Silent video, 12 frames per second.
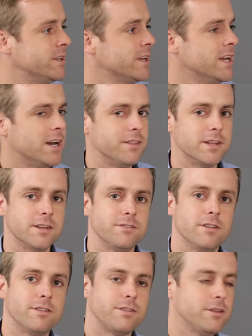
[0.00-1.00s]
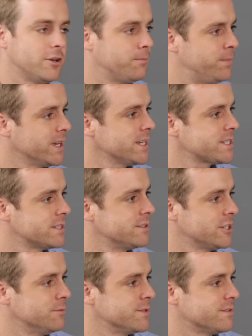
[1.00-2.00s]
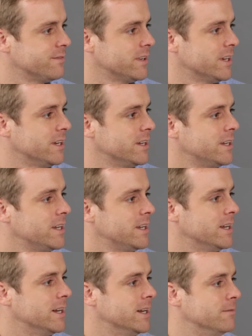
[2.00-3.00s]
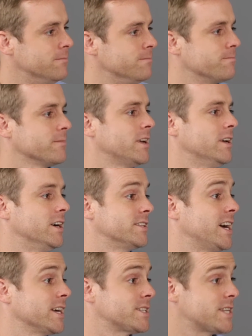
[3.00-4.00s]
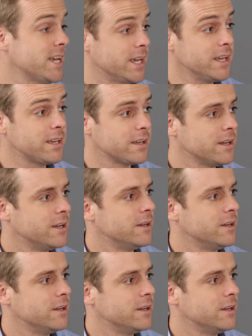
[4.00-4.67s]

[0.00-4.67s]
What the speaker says: I think it's the third biggest in terms of our tax take.